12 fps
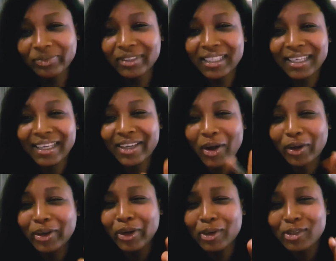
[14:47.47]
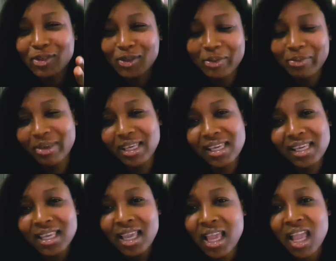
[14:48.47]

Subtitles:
you're close to me,